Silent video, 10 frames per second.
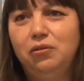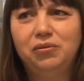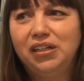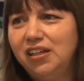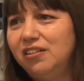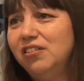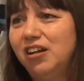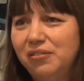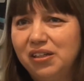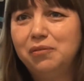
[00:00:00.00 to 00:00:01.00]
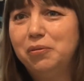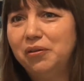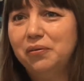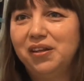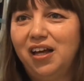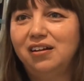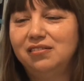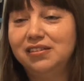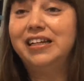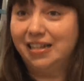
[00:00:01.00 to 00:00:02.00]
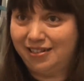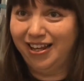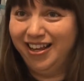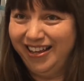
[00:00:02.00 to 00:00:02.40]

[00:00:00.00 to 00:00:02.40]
Oh, really? Should I really bother with that? Yes.